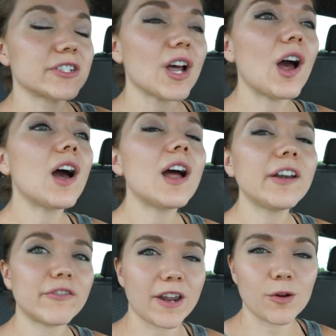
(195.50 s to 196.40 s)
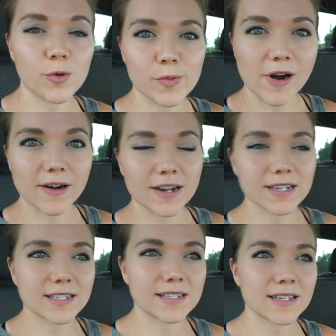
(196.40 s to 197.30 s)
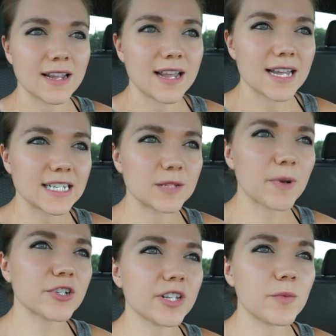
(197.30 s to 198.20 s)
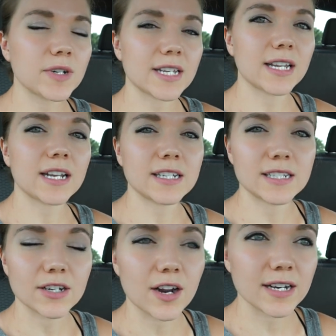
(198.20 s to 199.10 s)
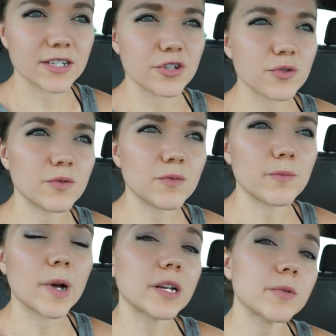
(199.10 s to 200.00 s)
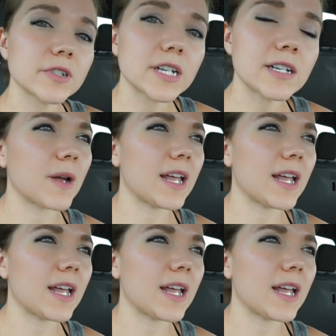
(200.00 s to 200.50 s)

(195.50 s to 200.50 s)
ton of animal products, especially once I got into bodybuilding.